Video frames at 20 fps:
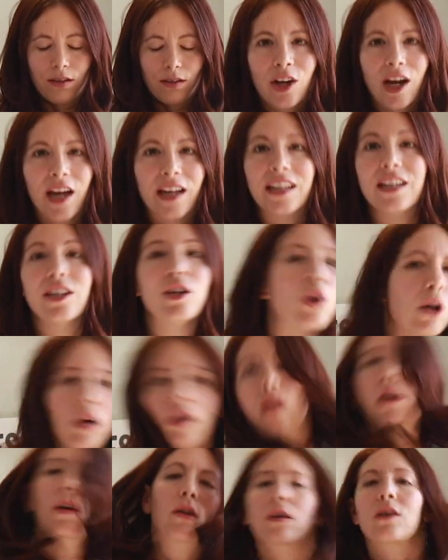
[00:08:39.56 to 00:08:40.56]
I didn't know
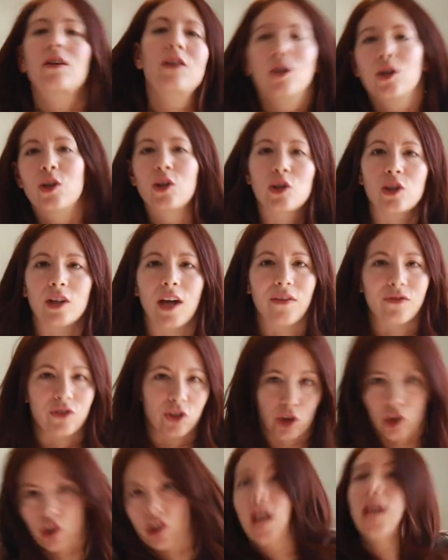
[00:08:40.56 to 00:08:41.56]
like you have to
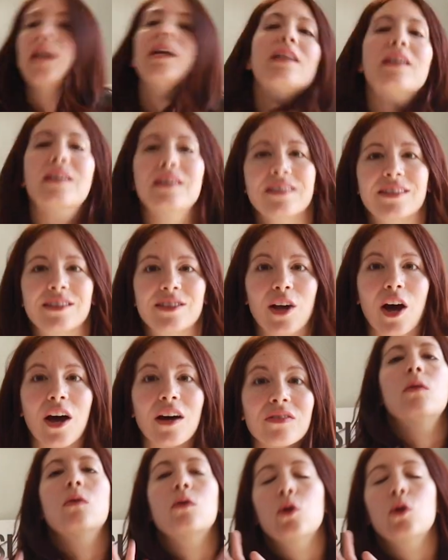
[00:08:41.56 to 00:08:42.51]
shake and stuff.